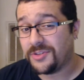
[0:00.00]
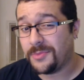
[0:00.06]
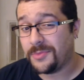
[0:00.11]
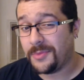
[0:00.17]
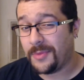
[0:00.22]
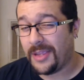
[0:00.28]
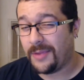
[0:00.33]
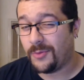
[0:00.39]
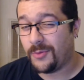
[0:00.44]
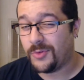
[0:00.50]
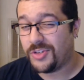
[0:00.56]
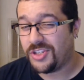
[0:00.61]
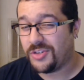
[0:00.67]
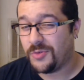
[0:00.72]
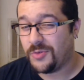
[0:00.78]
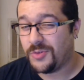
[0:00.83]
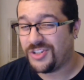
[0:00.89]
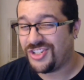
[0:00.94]
McMahon,
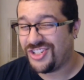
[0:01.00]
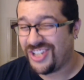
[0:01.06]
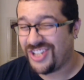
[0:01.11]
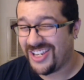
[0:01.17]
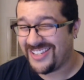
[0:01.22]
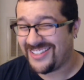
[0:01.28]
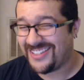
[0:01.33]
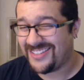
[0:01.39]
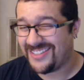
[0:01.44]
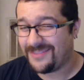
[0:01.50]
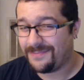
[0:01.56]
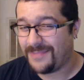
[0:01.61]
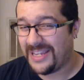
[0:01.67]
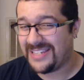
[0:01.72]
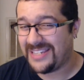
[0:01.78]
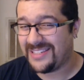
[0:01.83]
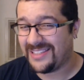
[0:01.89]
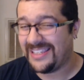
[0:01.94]
who was just
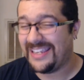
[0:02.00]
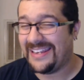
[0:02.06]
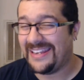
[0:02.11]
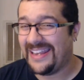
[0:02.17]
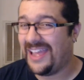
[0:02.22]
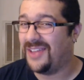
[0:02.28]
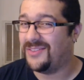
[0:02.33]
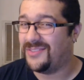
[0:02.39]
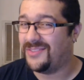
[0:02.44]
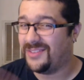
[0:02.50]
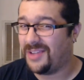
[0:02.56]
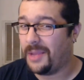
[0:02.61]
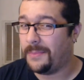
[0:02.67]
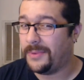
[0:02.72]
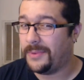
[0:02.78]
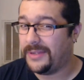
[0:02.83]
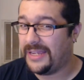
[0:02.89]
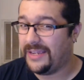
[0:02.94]
basically announced a
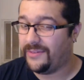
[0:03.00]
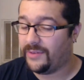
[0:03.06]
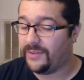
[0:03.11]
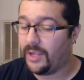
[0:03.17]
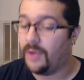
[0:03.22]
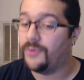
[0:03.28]
couple days ago.